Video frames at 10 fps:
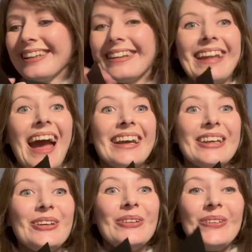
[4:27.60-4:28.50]
Thank
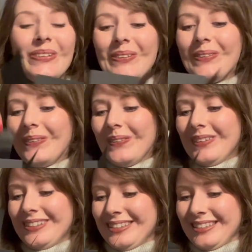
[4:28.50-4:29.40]
you.
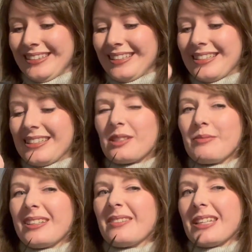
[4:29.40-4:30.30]
There's a
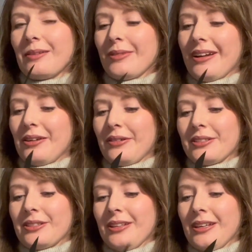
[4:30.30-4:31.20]
Midland team, but I know
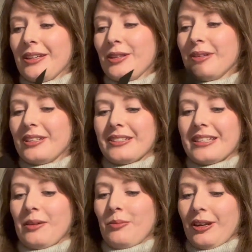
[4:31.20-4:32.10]
it's Midland
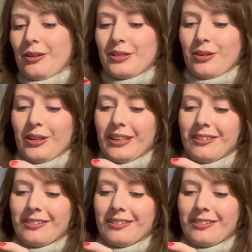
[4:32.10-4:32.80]
team, but I know it's Holly.